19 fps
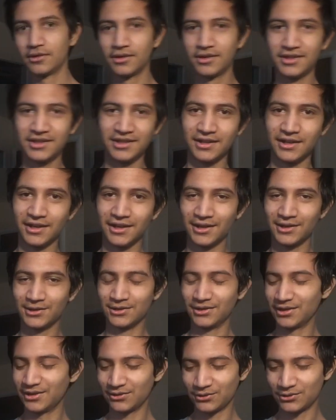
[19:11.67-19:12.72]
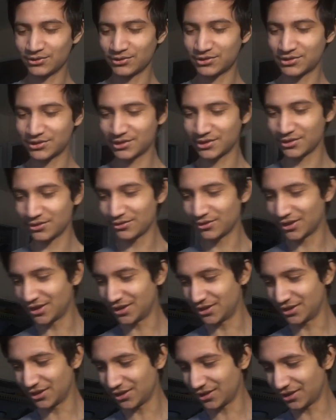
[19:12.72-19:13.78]
I don't know how to sing
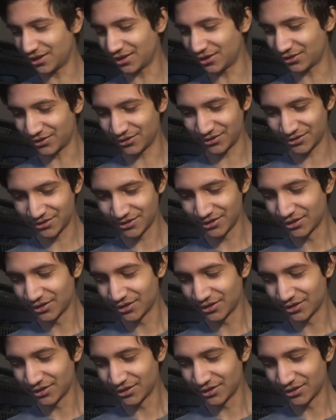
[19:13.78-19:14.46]
really. I don't.